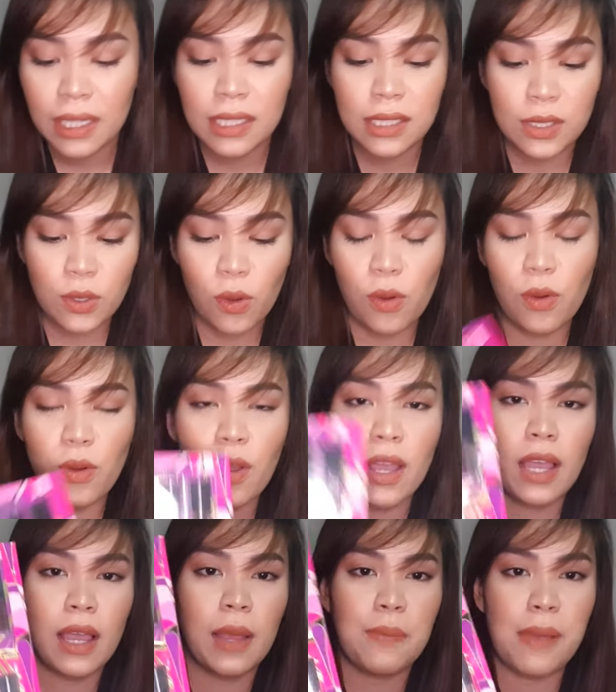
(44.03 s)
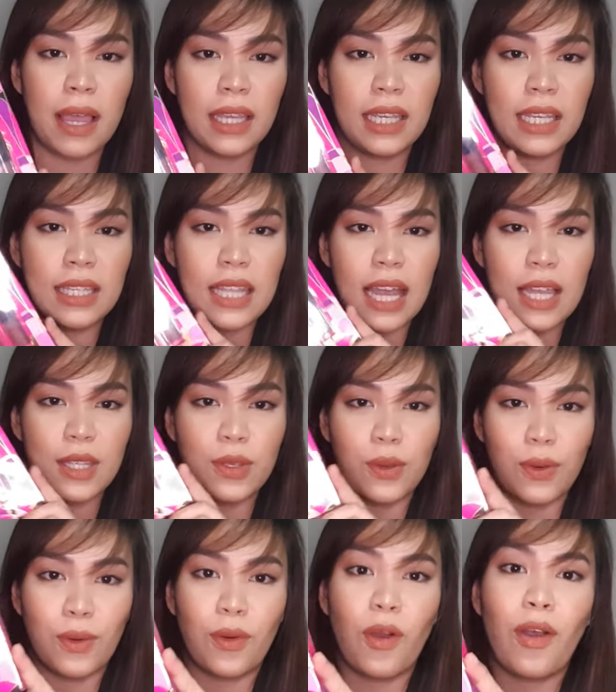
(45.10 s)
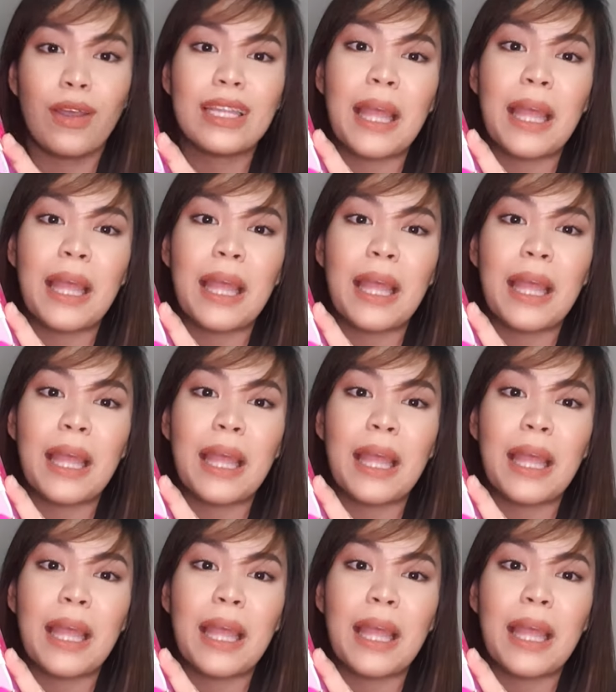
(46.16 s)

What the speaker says: So, makikita nyo,